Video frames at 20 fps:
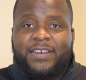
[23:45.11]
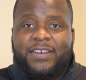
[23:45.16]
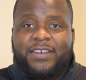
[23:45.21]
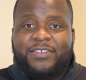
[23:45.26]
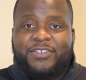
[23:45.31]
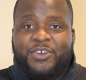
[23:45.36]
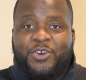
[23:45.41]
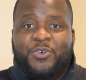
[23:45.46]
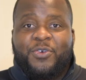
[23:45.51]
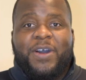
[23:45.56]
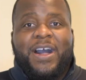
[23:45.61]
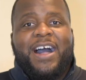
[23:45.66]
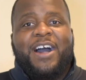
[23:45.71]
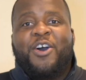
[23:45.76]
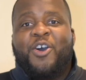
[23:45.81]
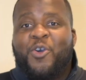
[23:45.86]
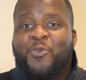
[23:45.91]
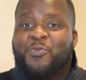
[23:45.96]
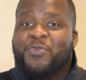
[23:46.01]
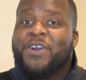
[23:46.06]
So I
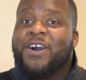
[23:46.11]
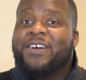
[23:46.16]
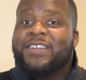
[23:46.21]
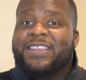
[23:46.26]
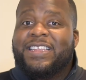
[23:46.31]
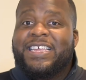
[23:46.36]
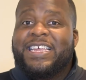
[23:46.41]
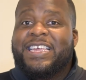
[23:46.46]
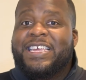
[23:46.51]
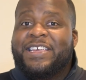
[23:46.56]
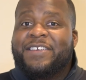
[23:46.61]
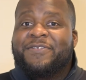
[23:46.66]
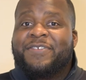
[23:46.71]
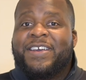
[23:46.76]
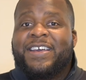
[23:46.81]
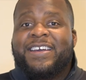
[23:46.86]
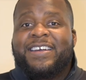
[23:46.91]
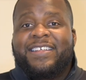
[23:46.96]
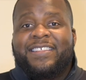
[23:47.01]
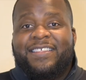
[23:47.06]
hope y'all leave
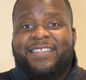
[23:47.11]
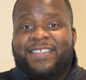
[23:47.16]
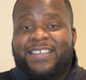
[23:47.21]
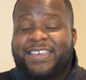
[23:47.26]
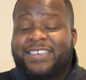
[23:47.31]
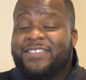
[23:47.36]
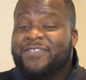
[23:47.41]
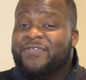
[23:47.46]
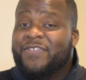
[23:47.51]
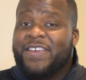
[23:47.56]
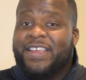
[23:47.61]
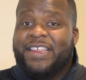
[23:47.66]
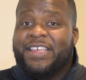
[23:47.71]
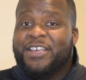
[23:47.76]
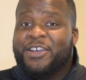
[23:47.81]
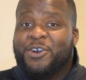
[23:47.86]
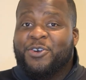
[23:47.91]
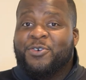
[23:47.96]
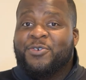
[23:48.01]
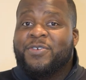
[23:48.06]
this
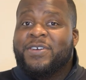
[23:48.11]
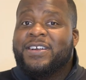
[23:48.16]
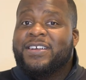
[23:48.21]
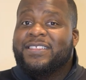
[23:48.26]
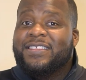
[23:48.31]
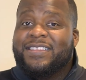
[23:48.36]
video,